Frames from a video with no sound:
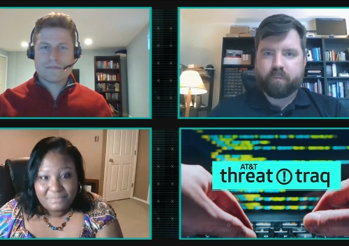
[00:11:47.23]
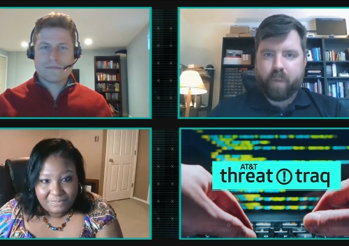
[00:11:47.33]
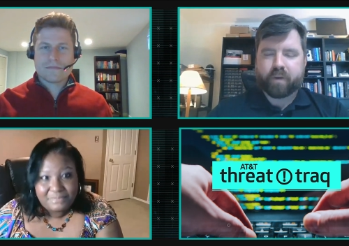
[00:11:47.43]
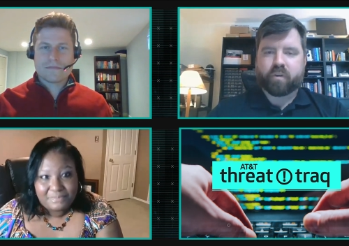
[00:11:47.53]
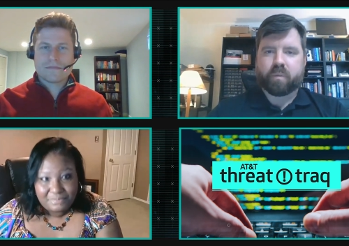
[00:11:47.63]

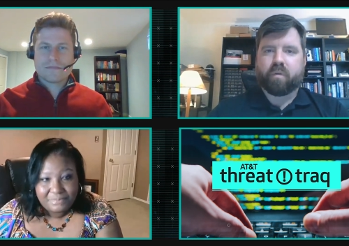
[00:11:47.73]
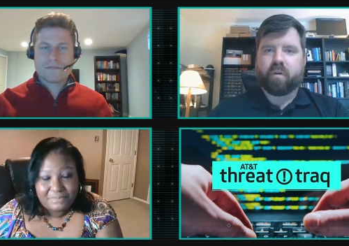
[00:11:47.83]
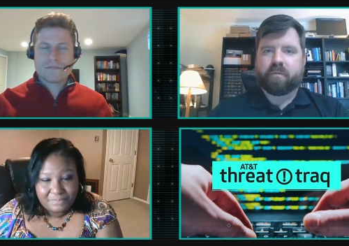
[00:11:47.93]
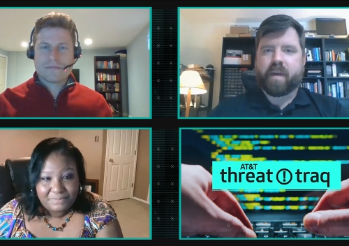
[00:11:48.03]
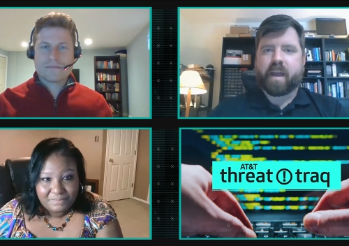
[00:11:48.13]

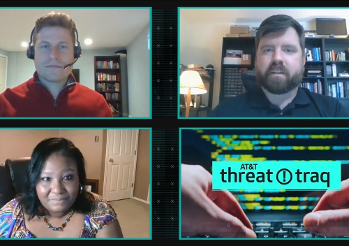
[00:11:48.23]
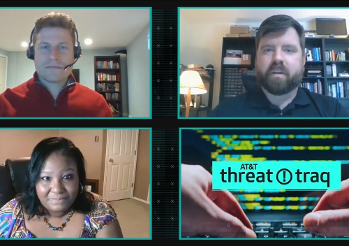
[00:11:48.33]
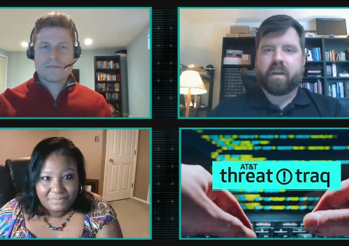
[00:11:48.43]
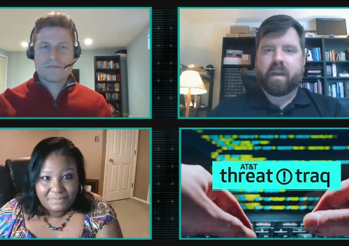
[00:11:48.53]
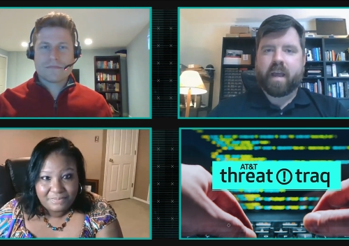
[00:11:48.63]
Speaker 1: measurable
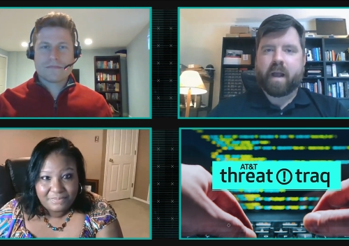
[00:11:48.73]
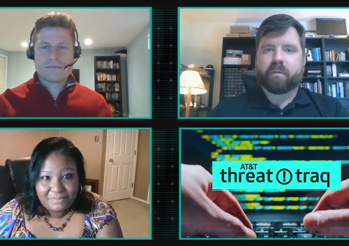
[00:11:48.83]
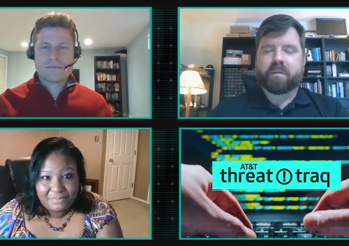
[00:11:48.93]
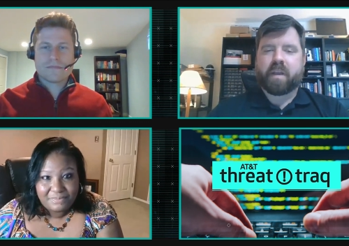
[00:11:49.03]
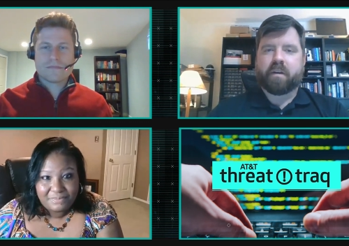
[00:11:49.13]
effect
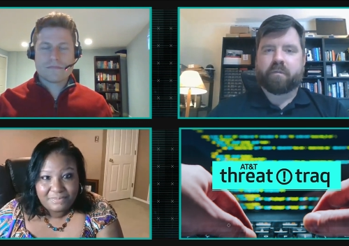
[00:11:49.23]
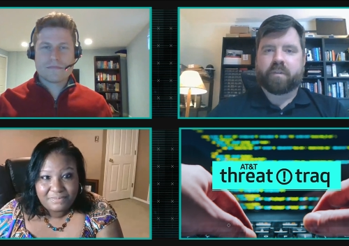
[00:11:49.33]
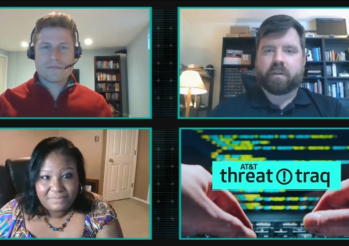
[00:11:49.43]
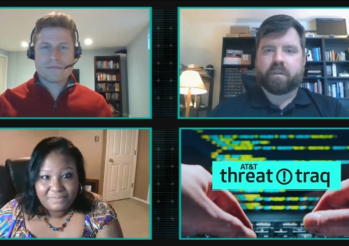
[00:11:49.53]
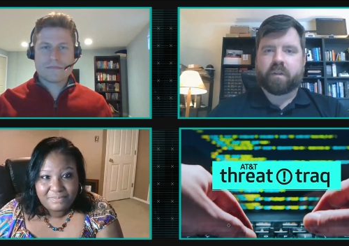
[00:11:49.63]
outside of
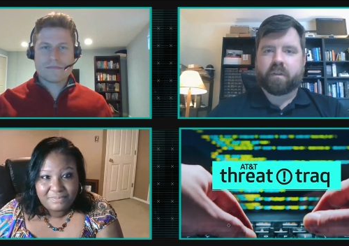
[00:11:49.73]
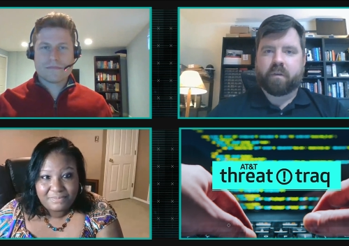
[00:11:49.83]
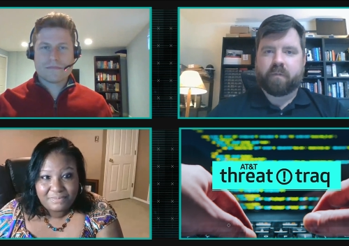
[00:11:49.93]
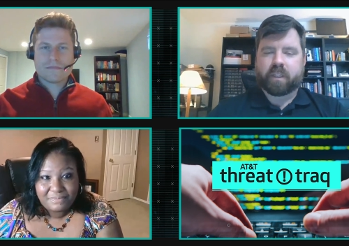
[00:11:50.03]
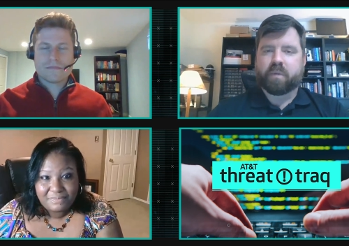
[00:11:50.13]
just the, the
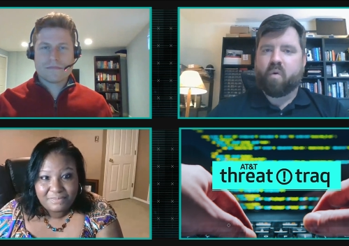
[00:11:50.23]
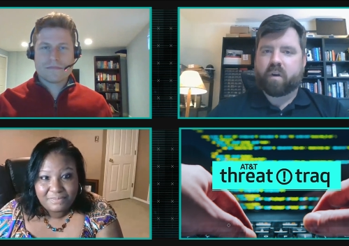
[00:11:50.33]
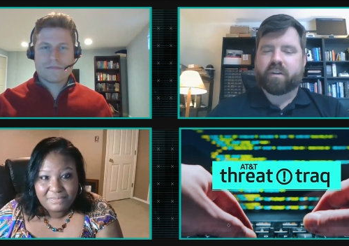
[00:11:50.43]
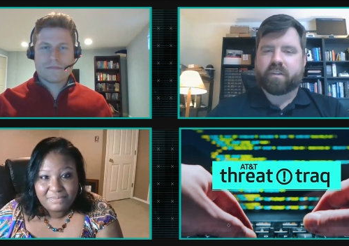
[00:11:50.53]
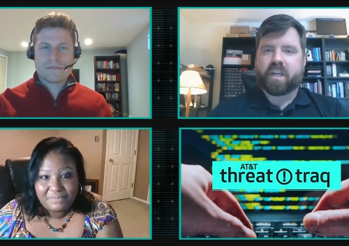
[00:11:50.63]
victim
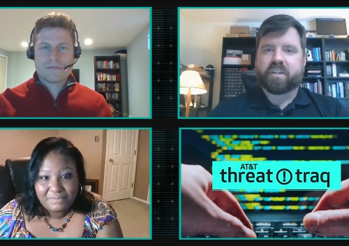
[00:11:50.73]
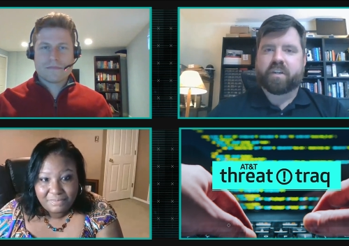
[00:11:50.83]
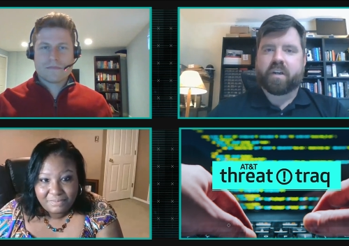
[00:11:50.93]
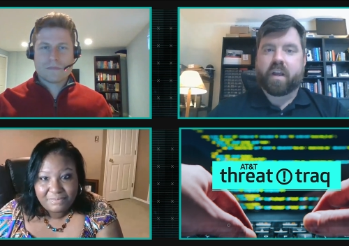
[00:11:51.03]
organization.